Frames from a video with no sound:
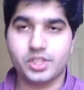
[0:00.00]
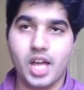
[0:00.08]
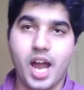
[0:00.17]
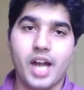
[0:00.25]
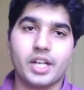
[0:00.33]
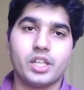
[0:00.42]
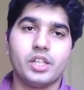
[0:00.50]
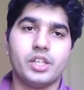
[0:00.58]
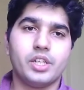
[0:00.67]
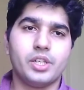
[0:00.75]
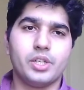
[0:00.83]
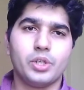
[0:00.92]
that
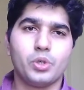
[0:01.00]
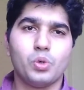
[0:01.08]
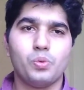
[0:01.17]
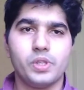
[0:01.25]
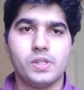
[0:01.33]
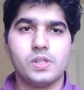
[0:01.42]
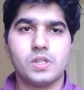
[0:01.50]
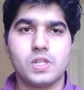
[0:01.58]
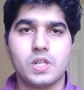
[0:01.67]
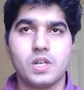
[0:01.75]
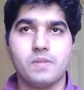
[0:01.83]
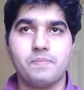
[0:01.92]
you will